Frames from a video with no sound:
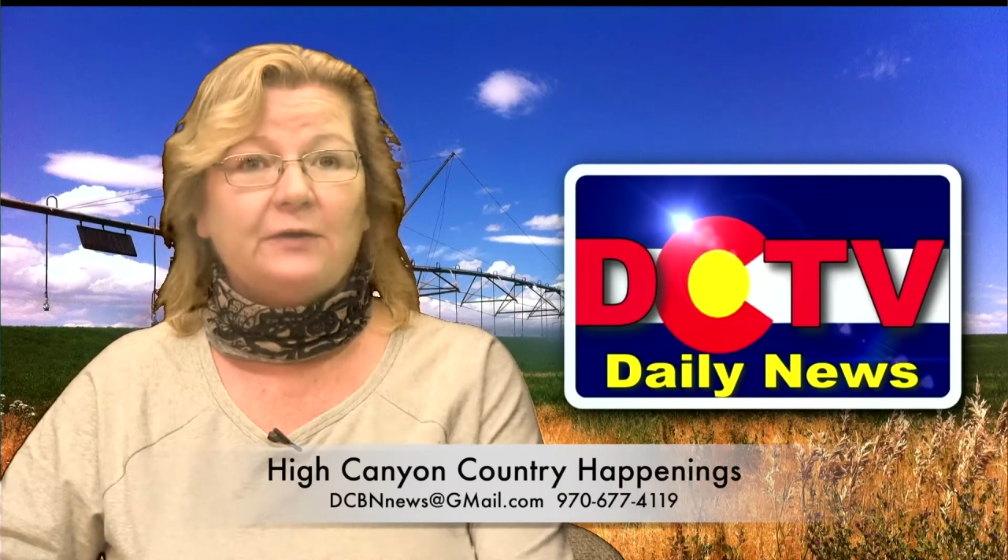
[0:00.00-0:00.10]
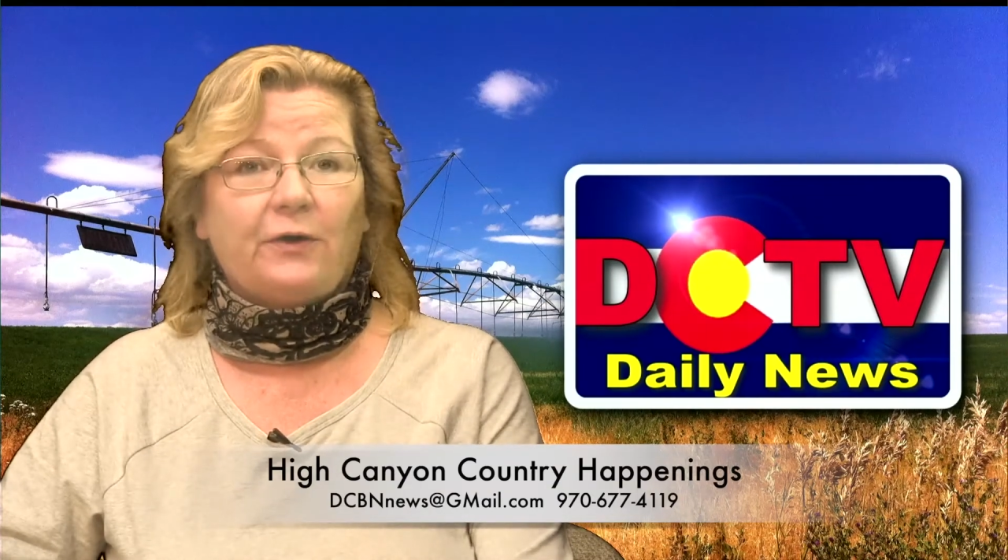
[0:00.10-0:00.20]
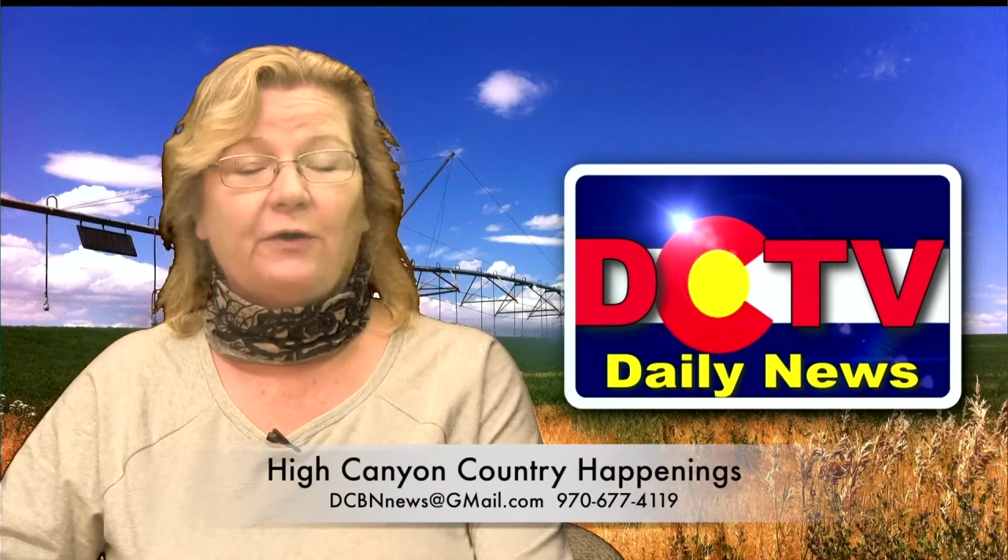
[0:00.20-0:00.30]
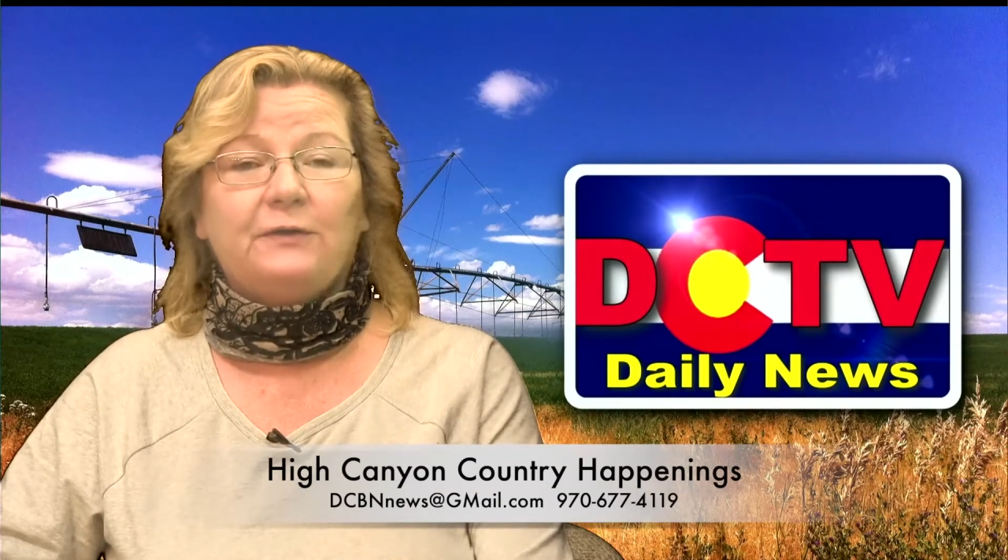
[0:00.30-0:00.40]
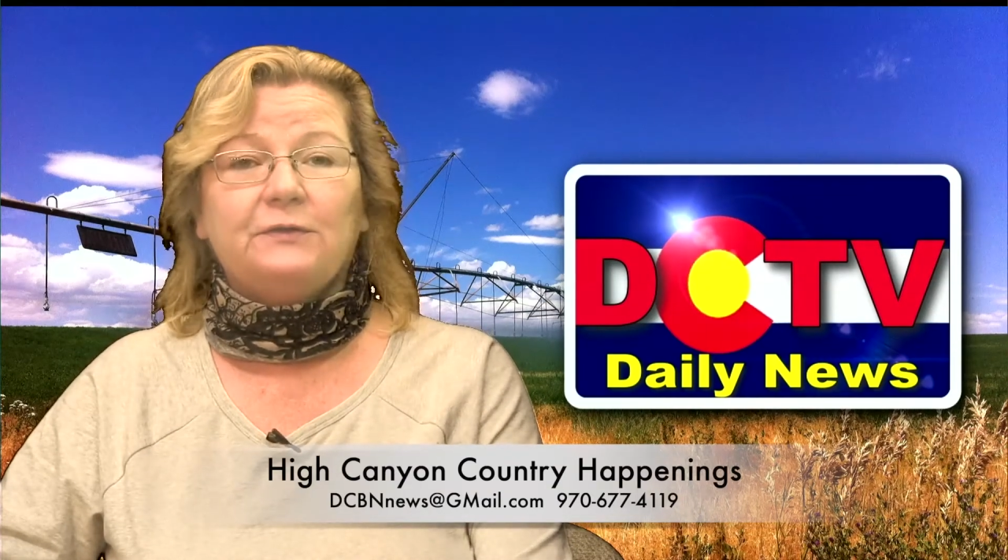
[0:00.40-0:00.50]

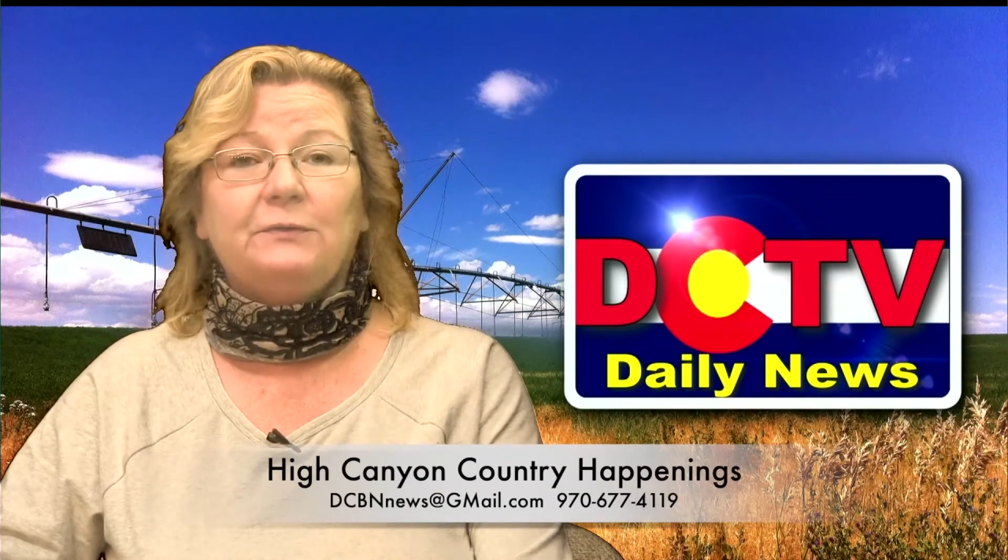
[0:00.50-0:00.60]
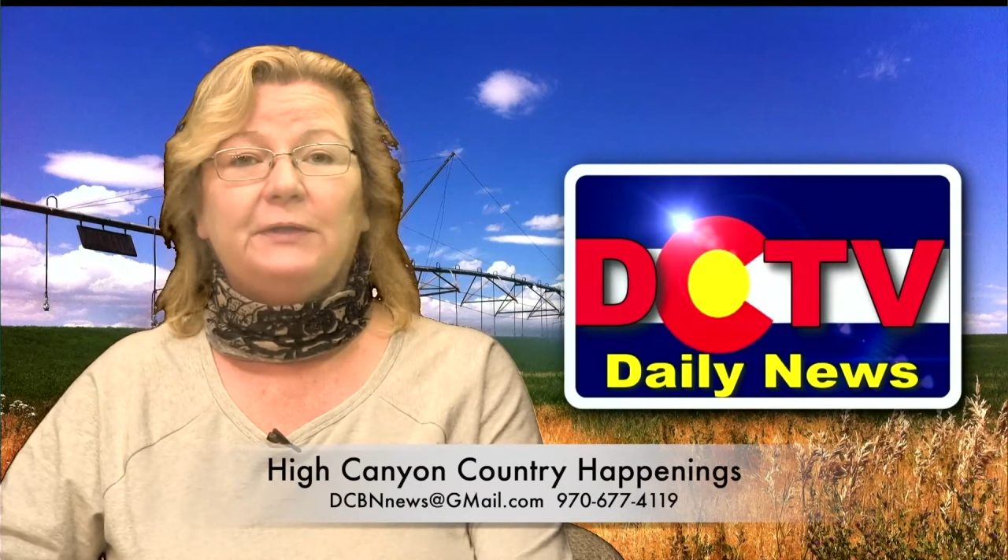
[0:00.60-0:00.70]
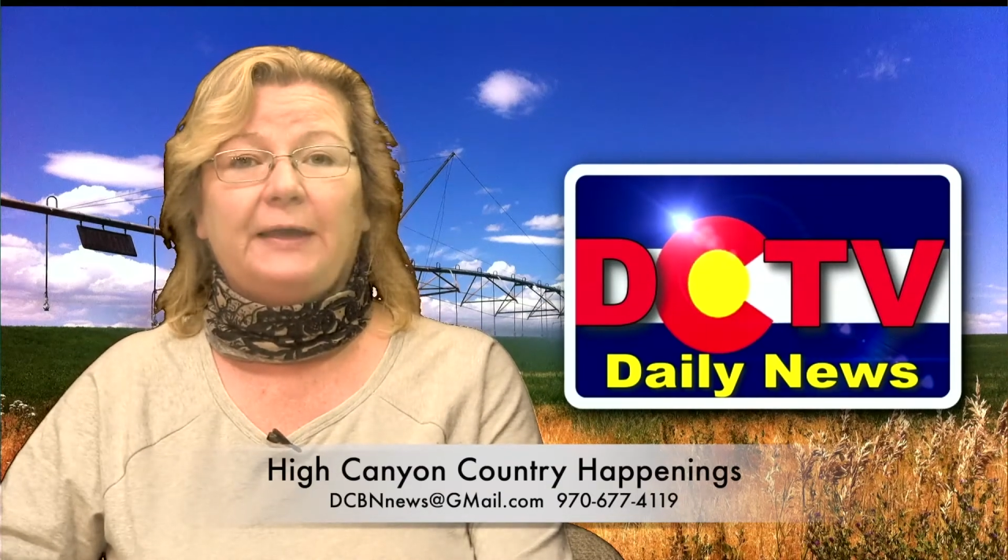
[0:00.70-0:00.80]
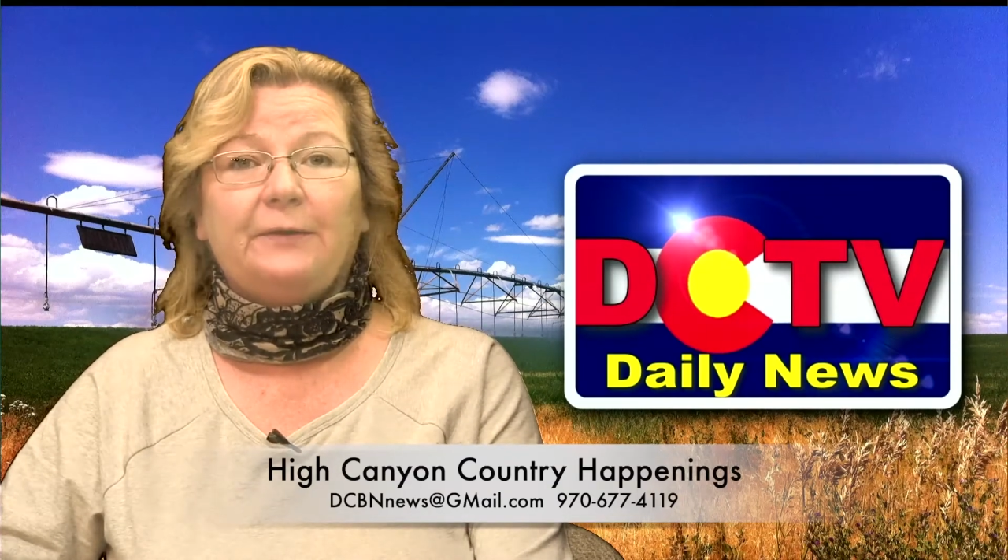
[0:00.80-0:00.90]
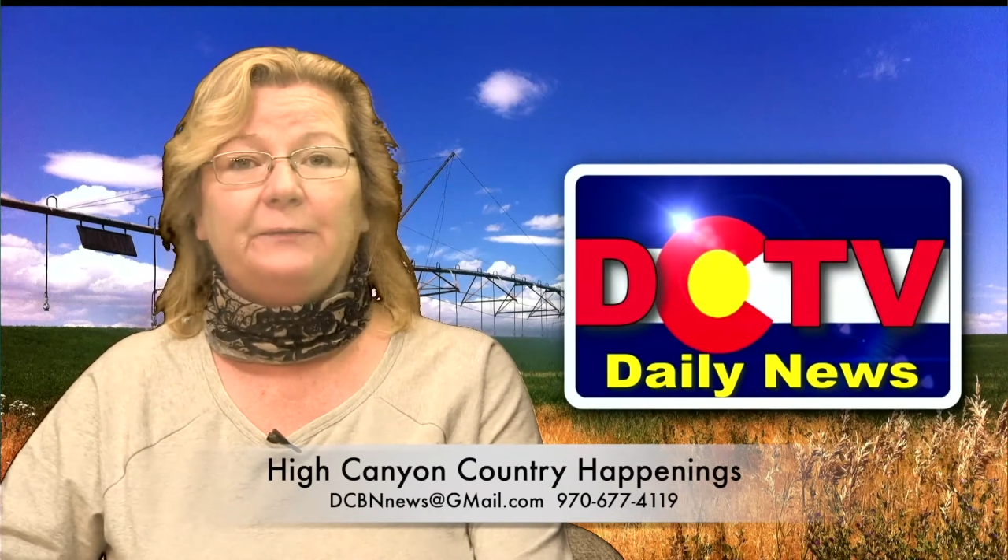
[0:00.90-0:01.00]
are also
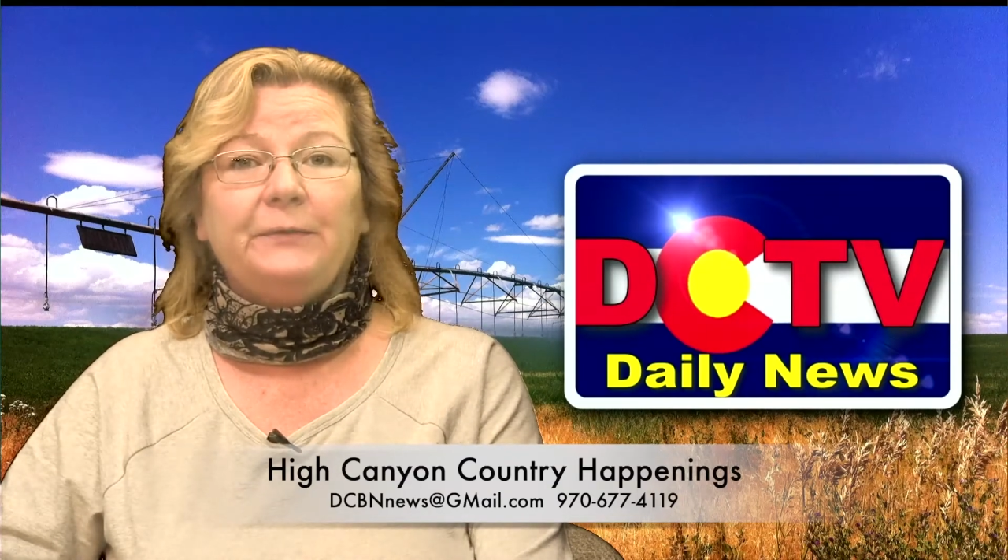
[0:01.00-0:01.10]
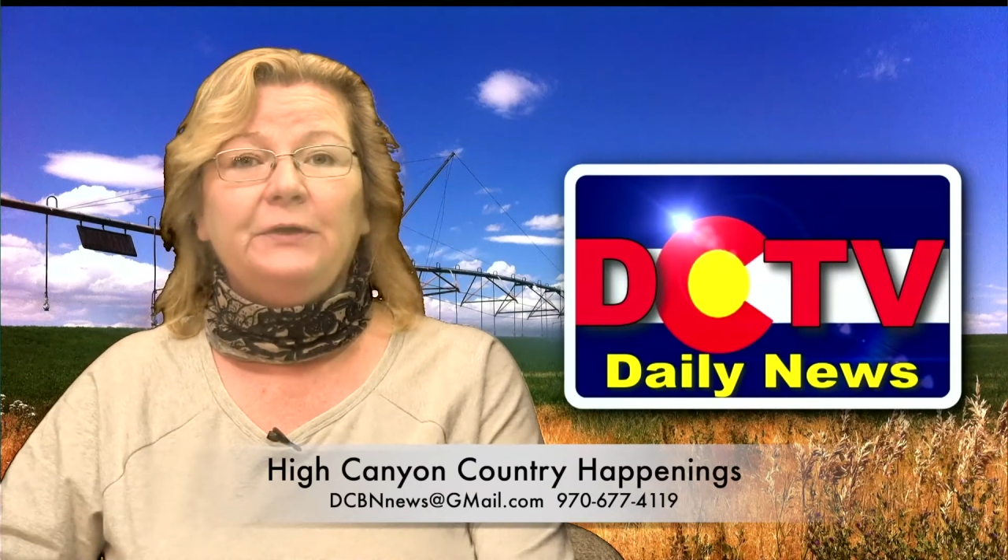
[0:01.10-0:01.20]
allowed.